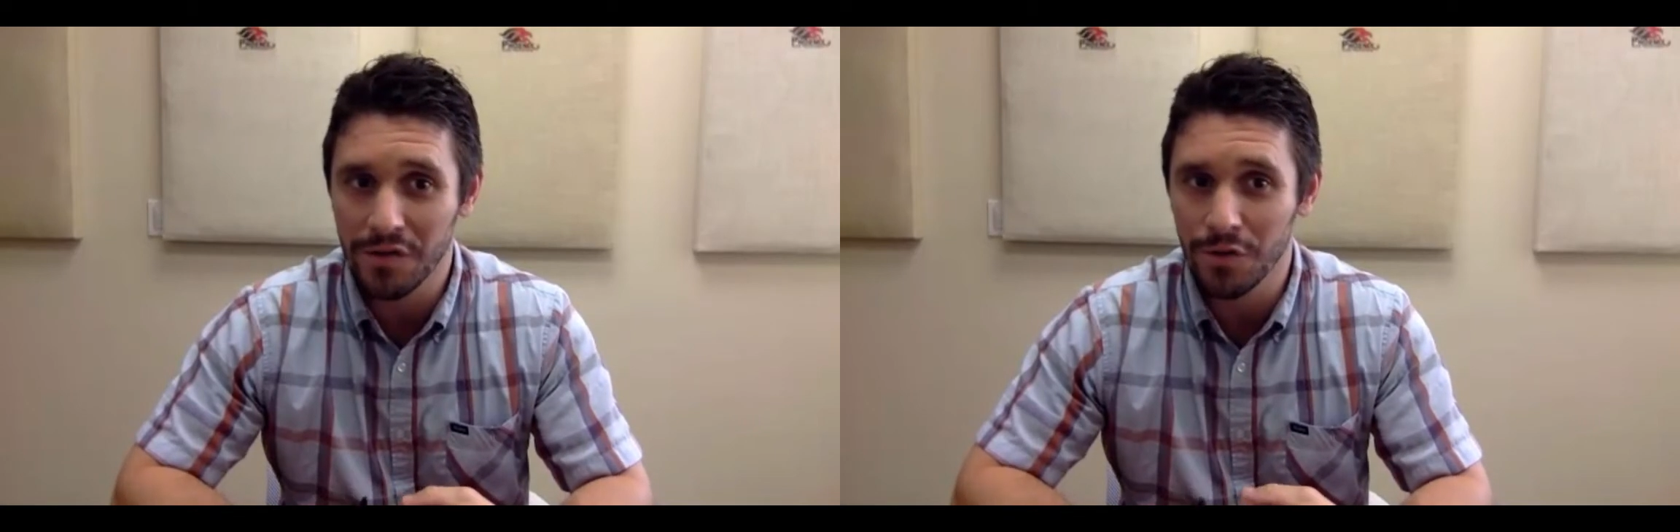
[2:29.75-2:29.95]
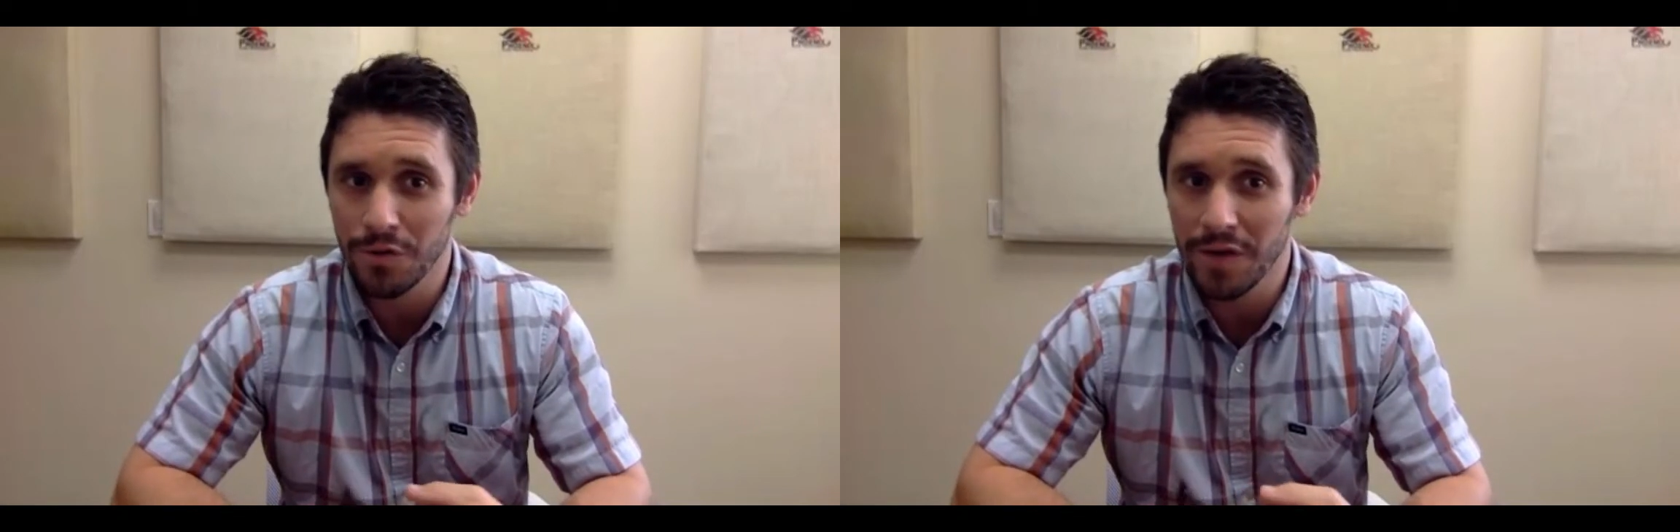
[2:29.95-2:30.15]

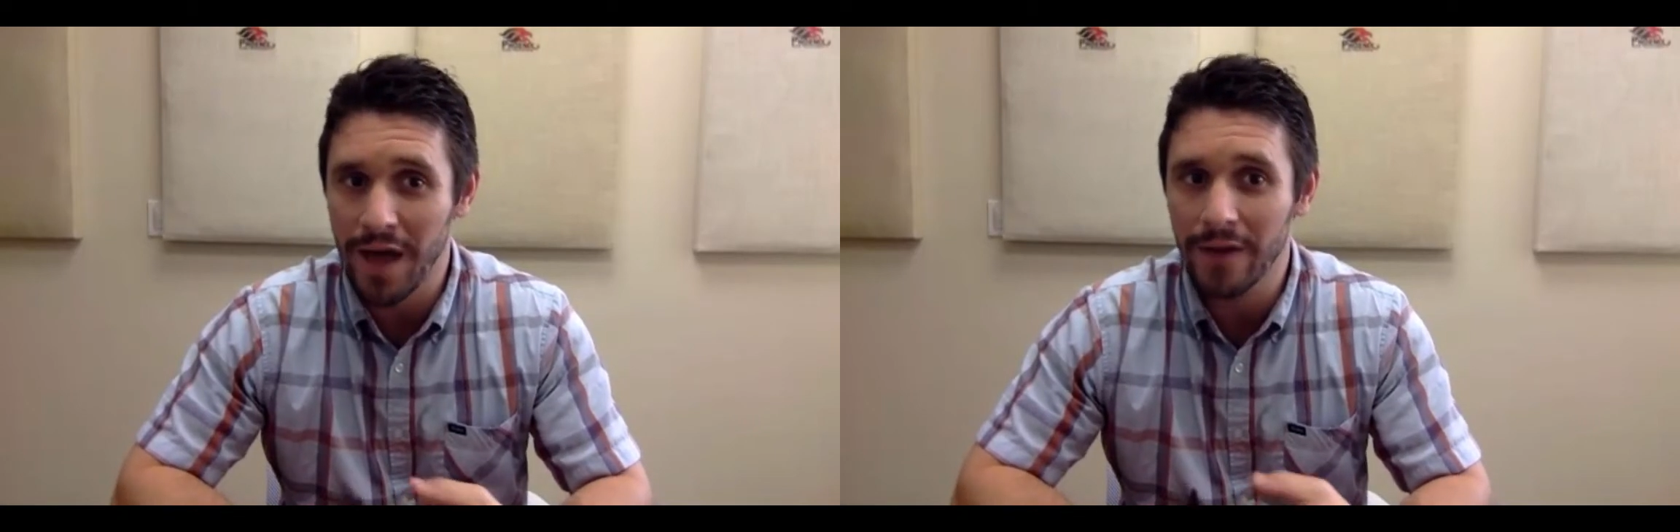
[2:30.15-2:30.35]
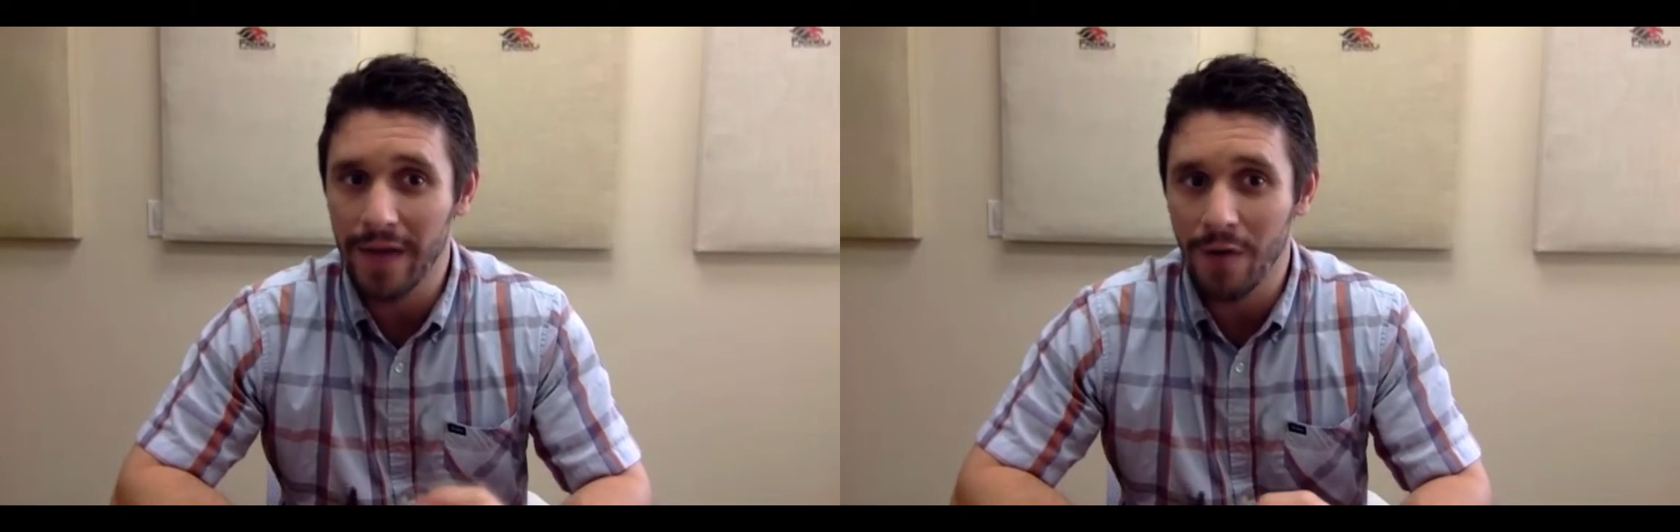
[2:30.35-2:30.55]
to
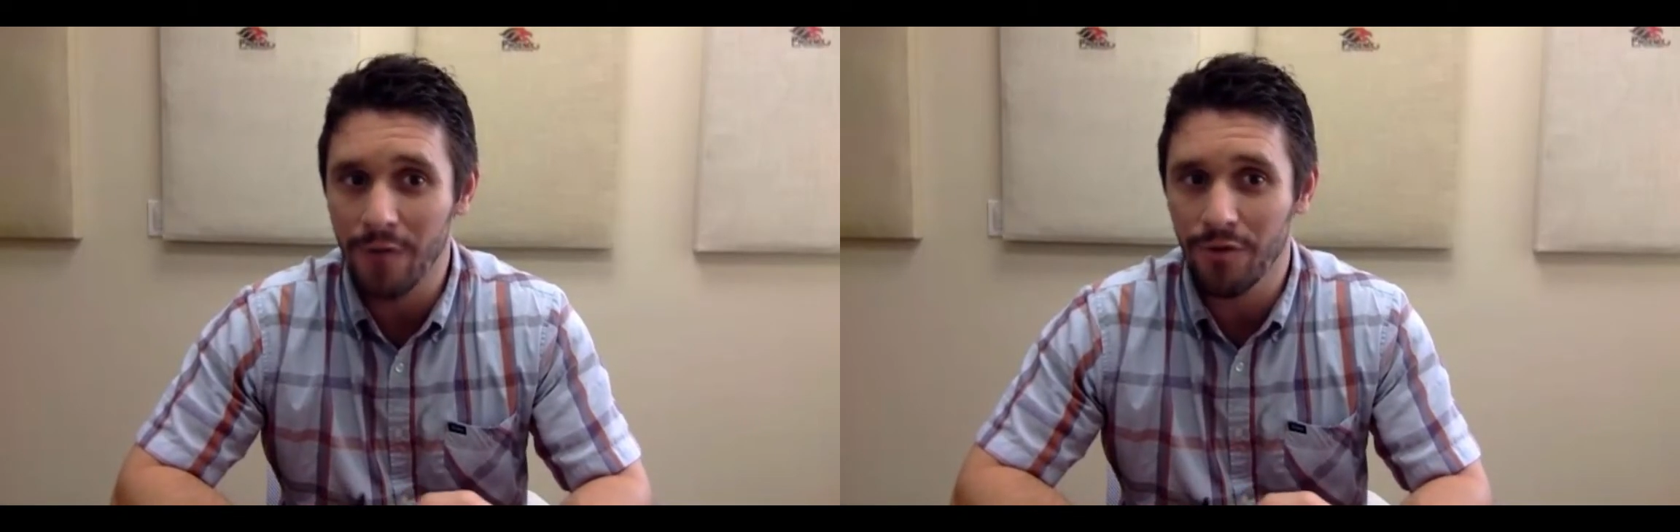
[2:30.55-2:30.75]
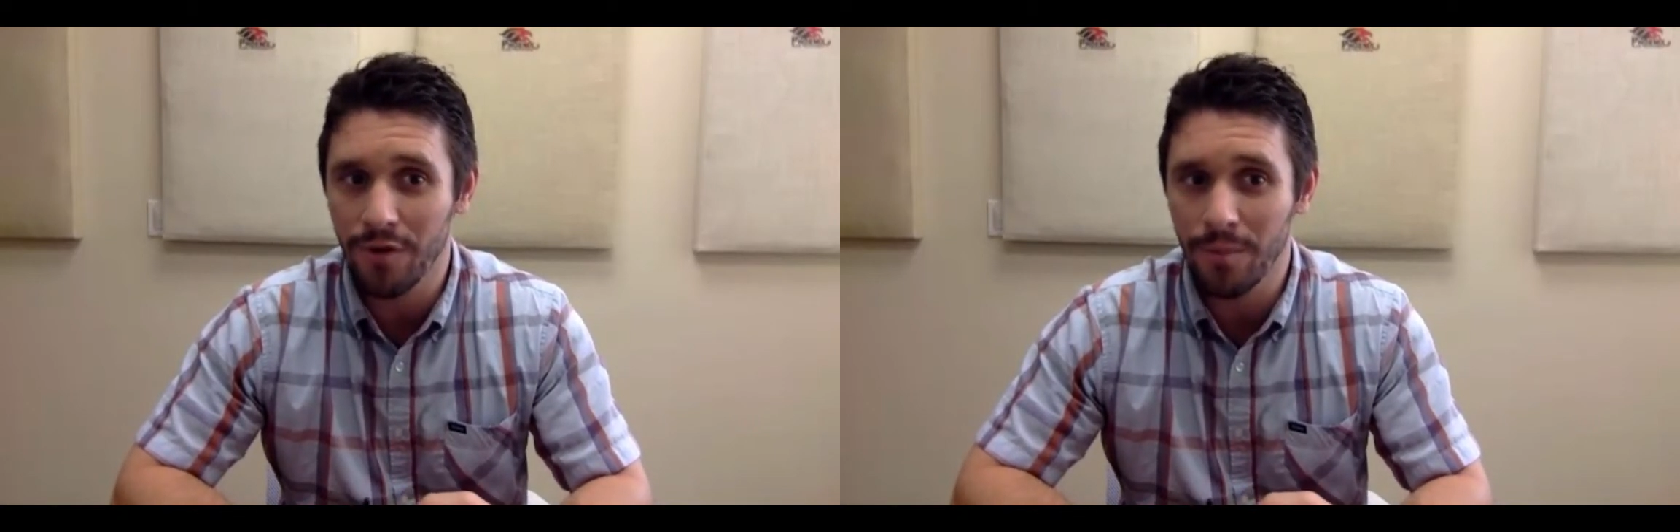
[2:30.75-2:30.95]
dial out
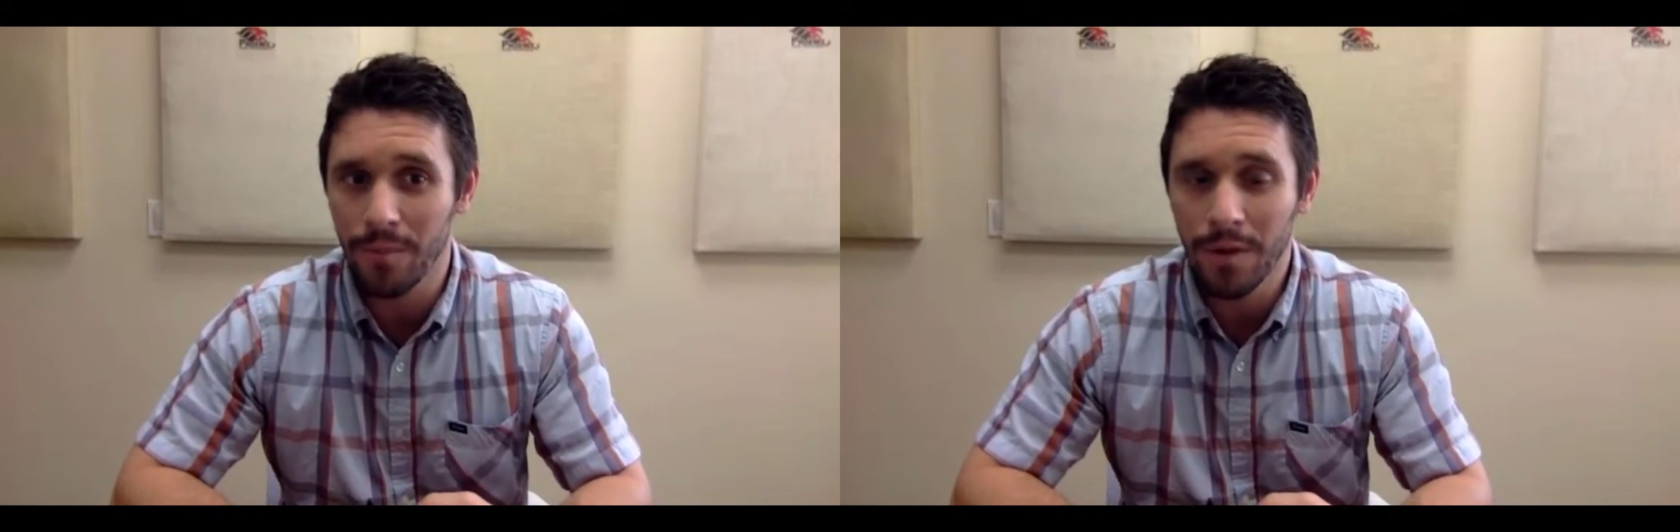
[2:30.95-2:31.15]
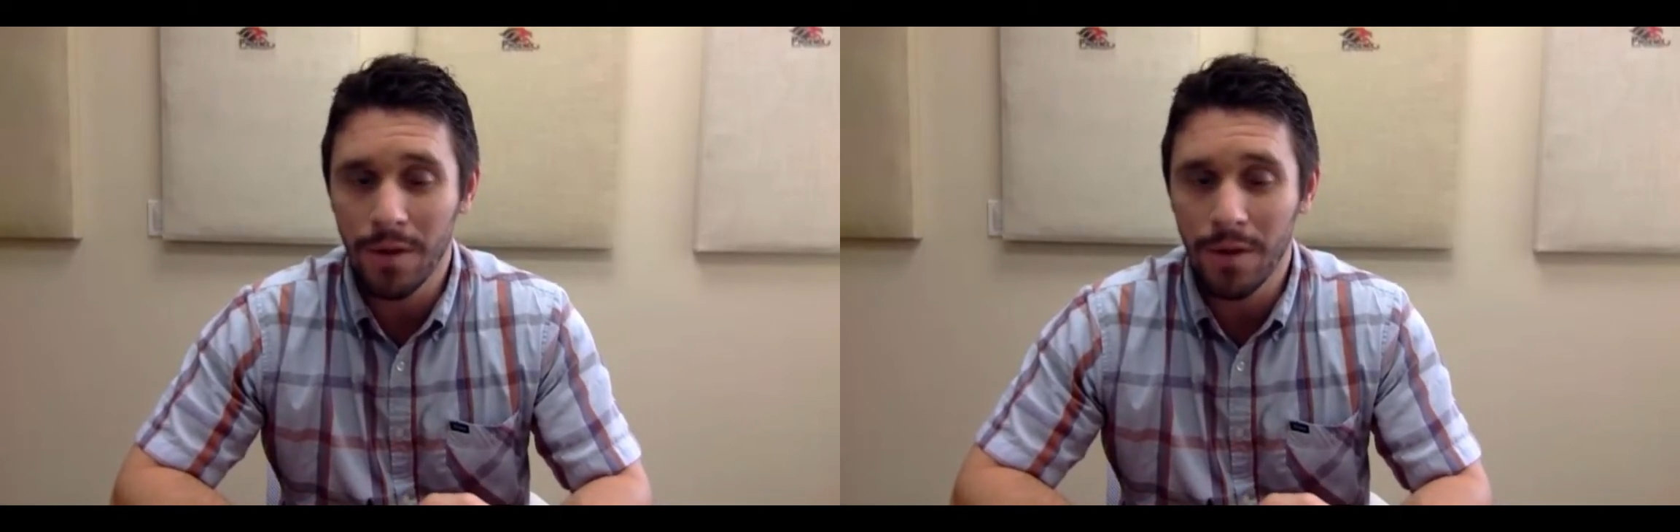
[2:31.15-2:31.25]
from